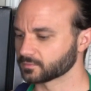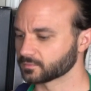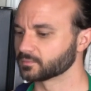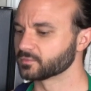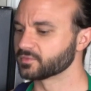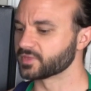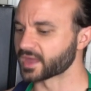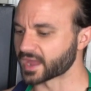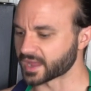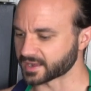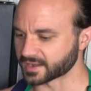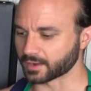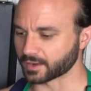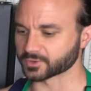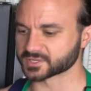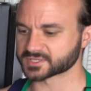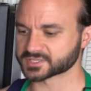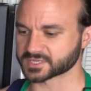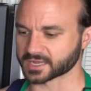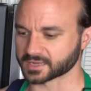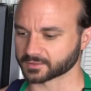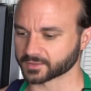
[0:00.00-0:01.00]
then I
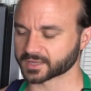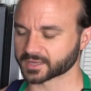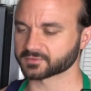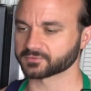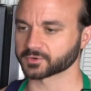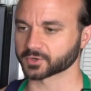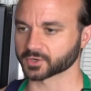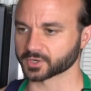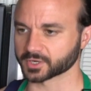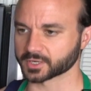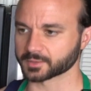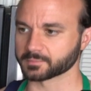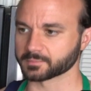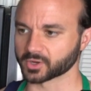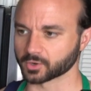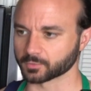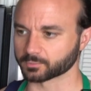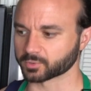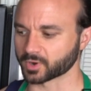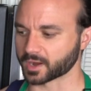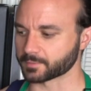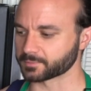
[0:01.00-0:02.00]
would say, like, if you're gonna
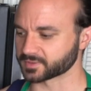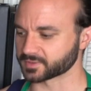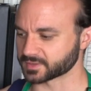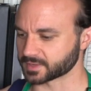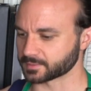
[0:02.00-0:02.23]
meal prep it,